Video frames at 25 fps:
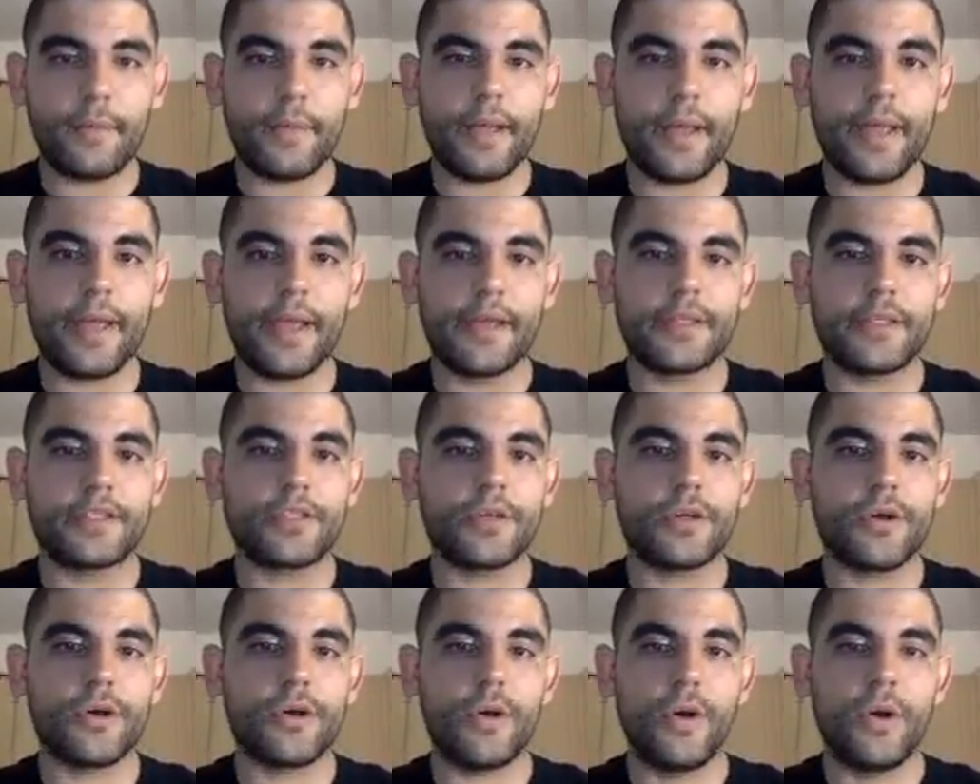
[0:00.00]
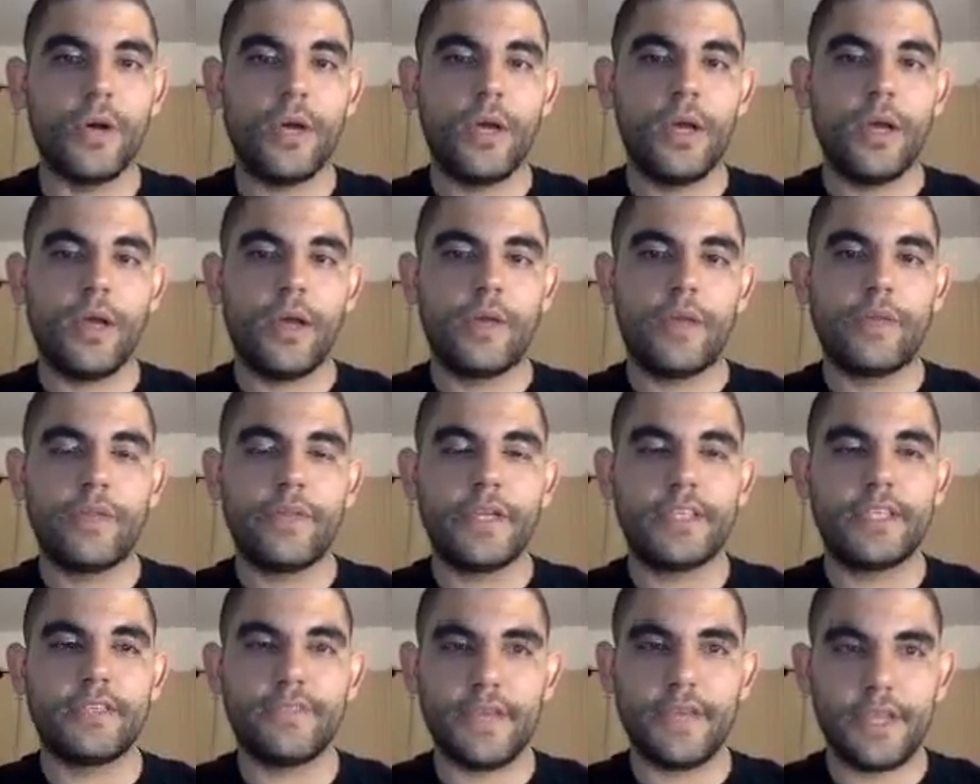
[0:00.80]
And so
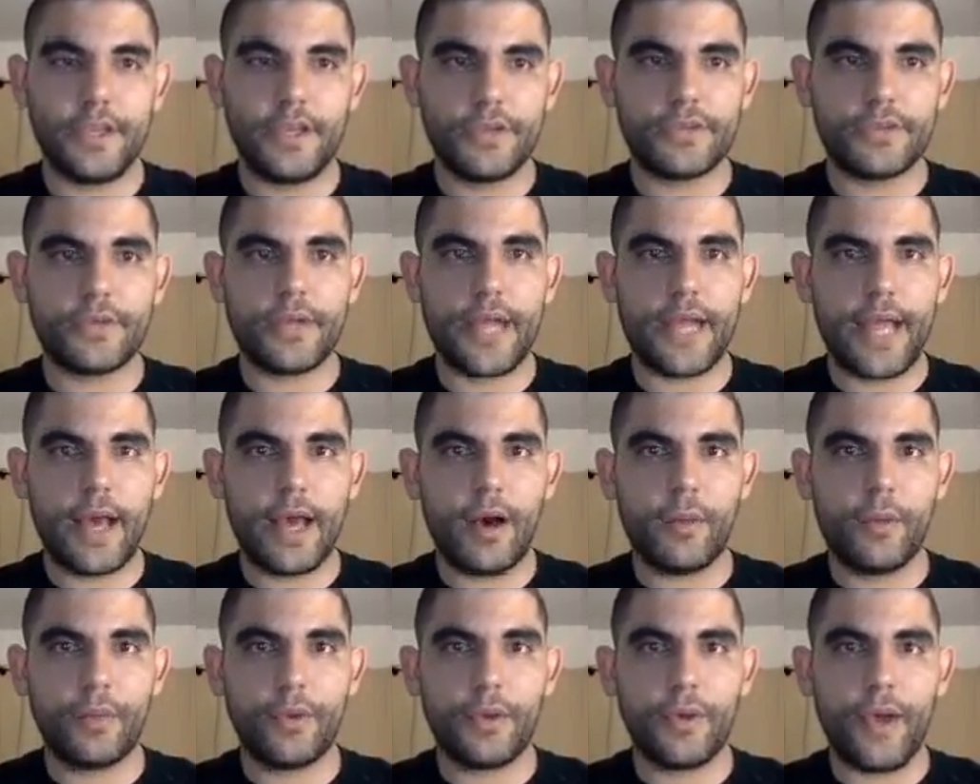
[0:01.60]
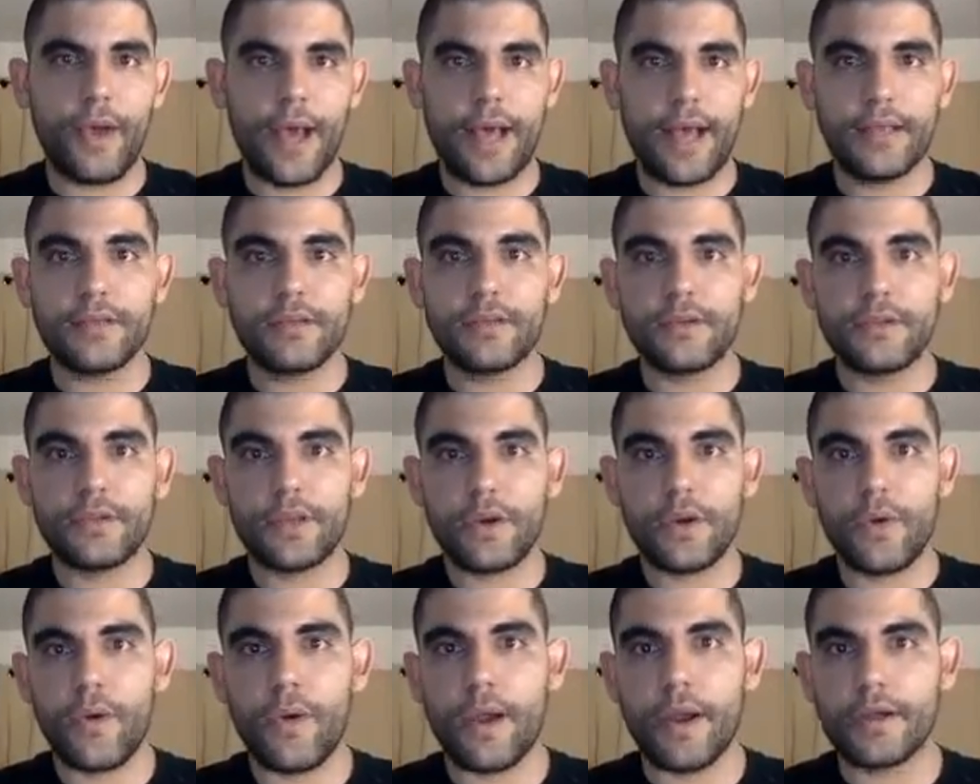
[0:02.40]
this video is going to help you answer
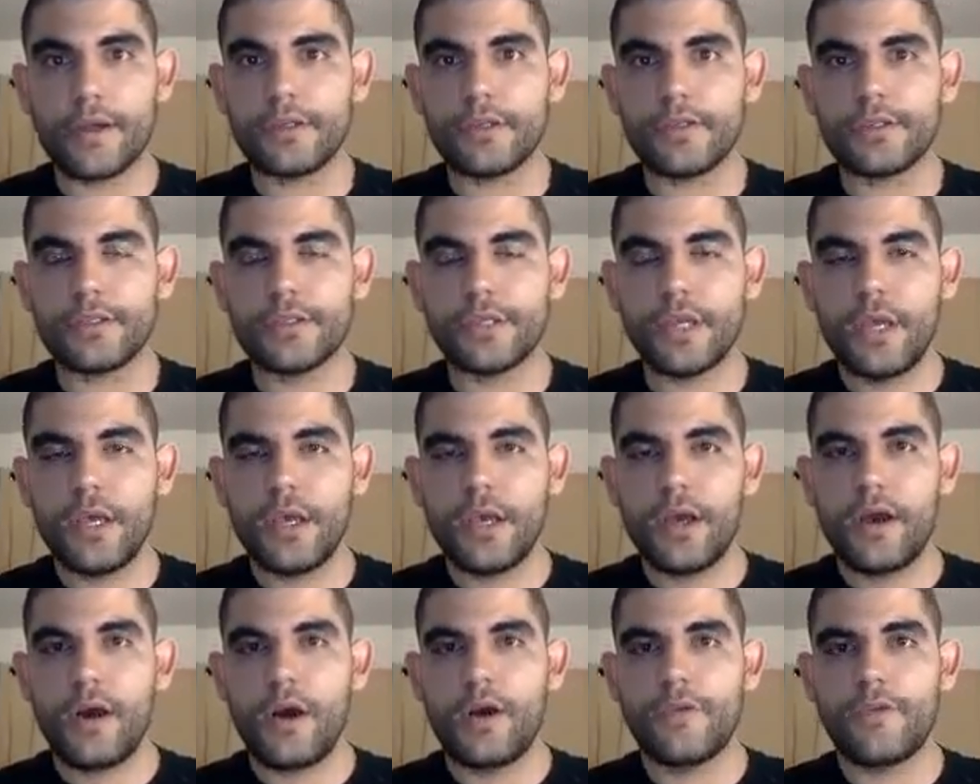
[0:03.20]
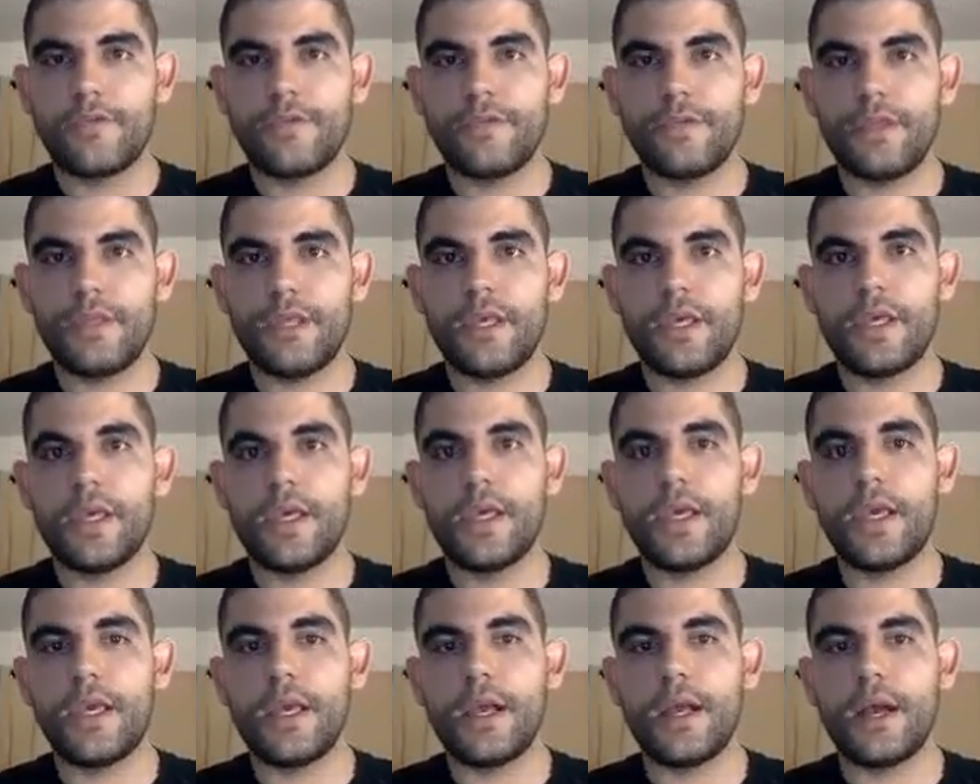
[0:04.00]
the questions of
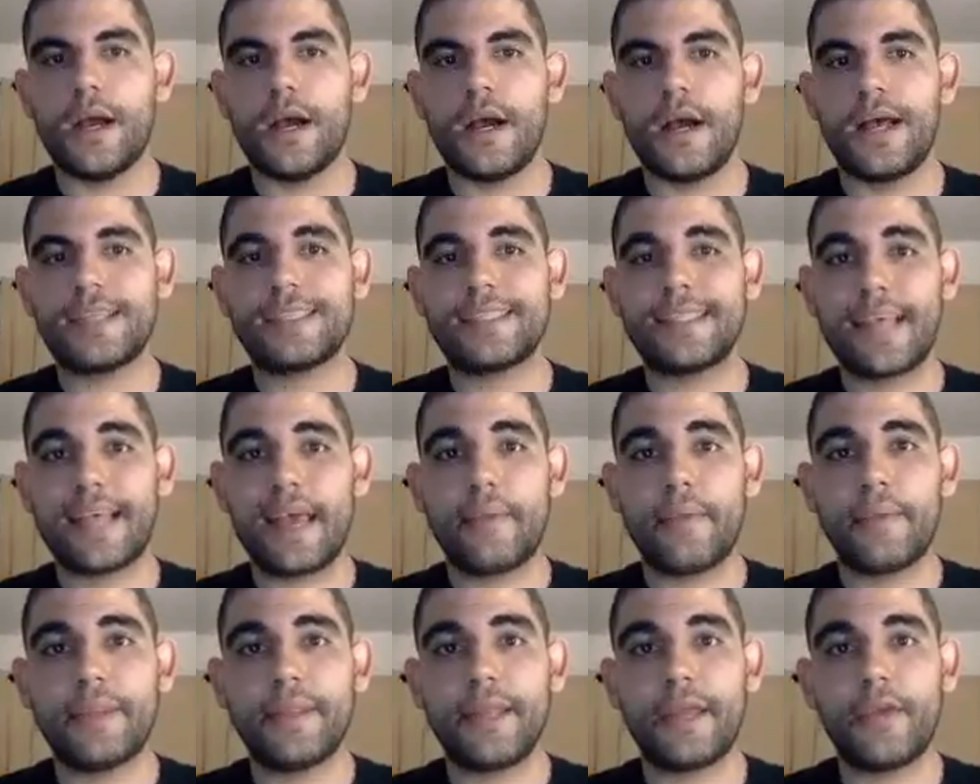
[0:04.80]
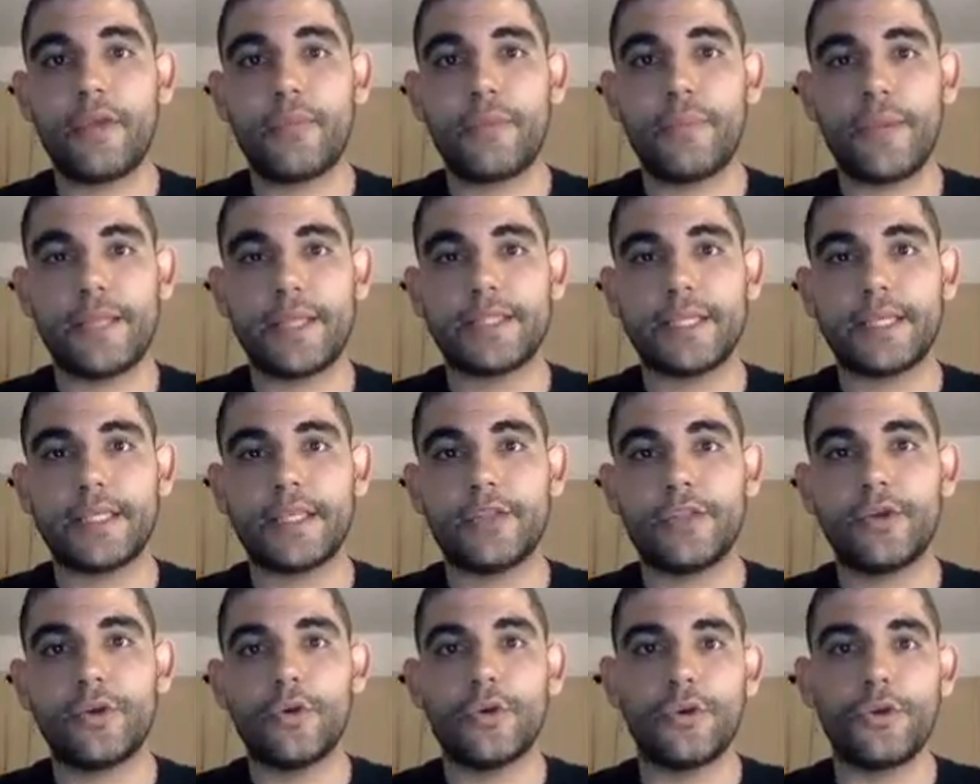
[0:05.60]
the assignment that you picked at
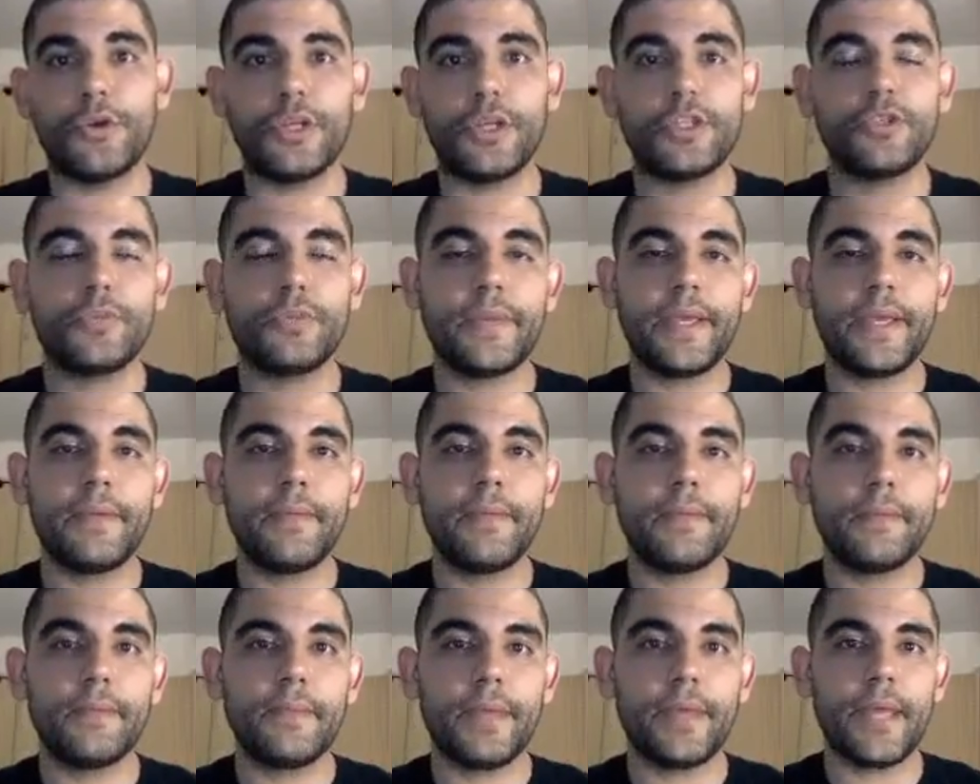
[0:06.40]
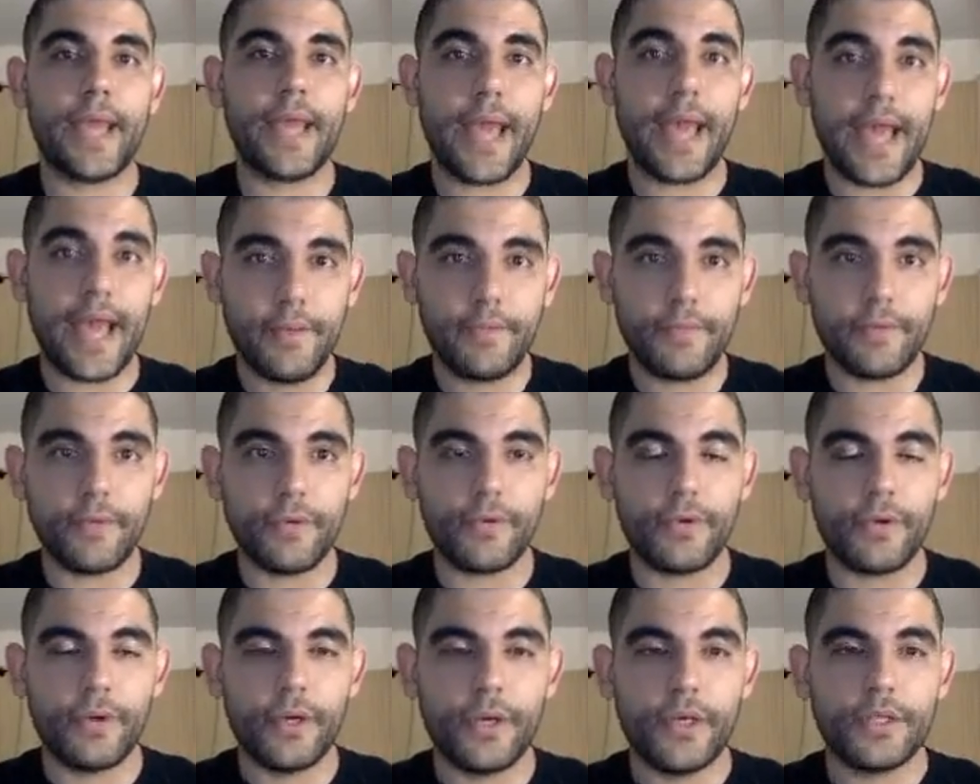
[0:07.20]
the door. You need to be
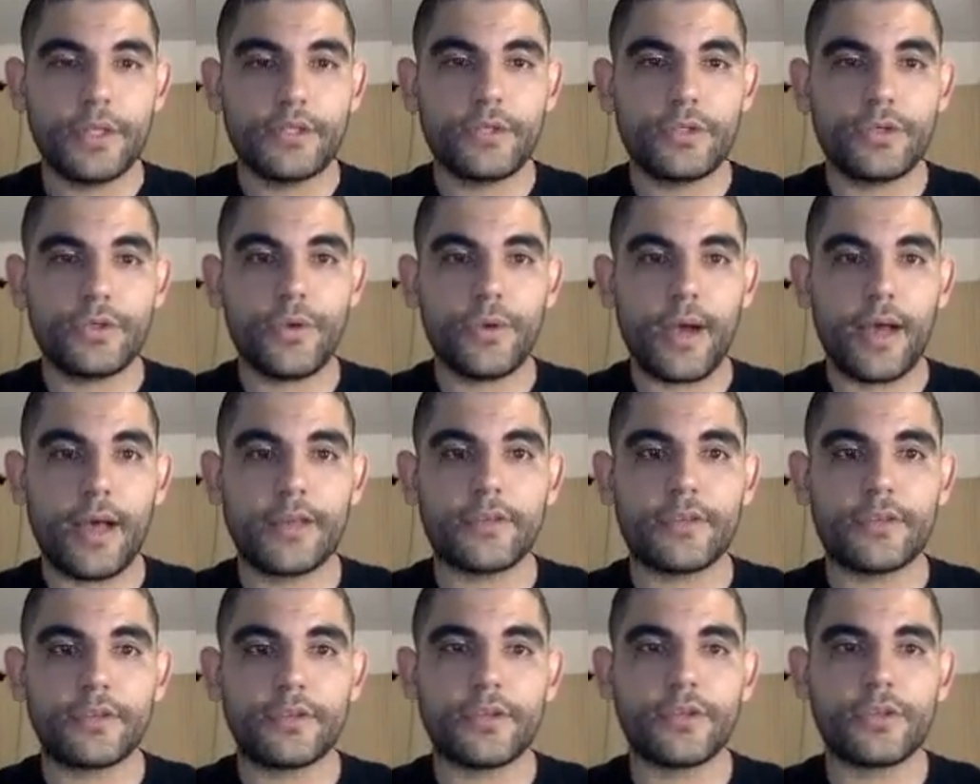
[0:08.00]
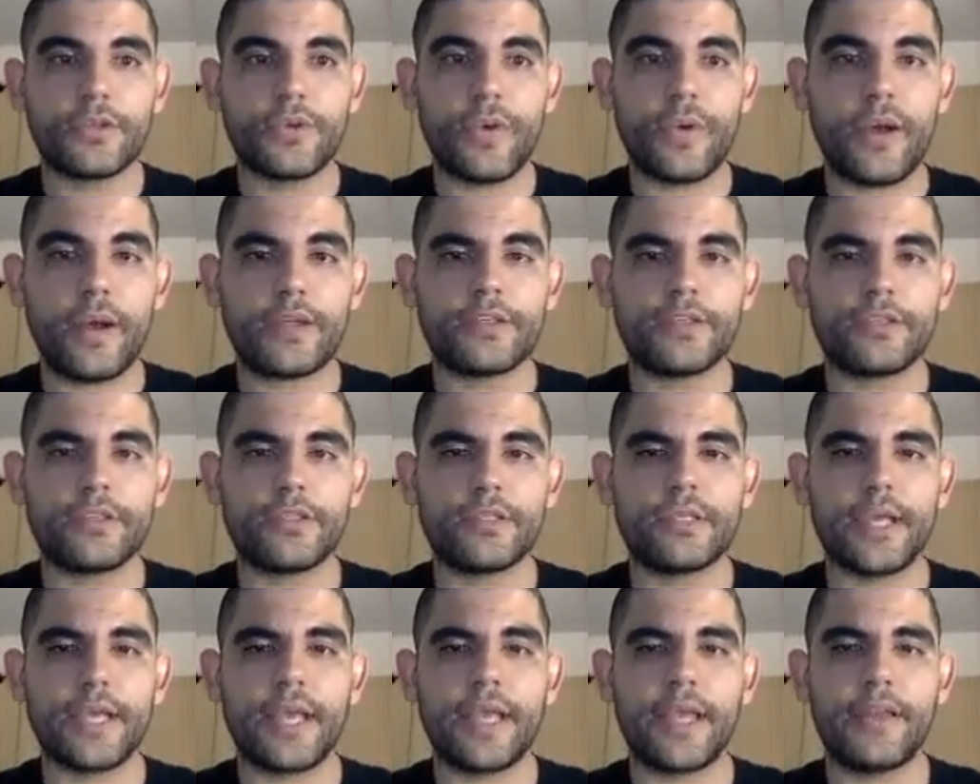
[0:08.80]
able to answer those
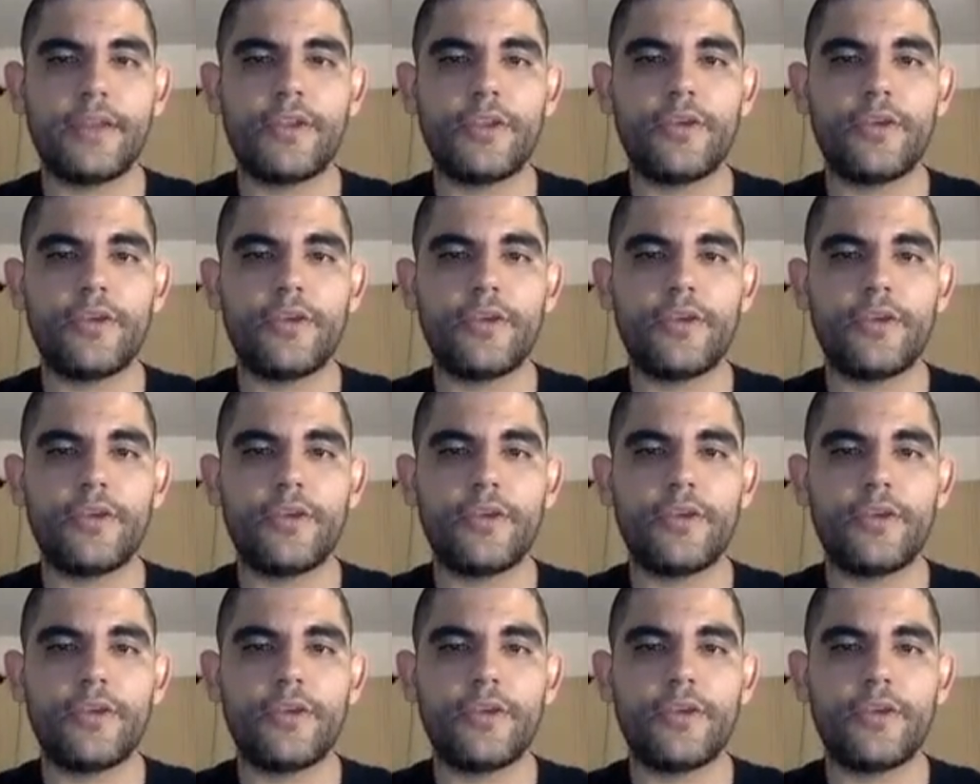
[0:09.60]
questions, and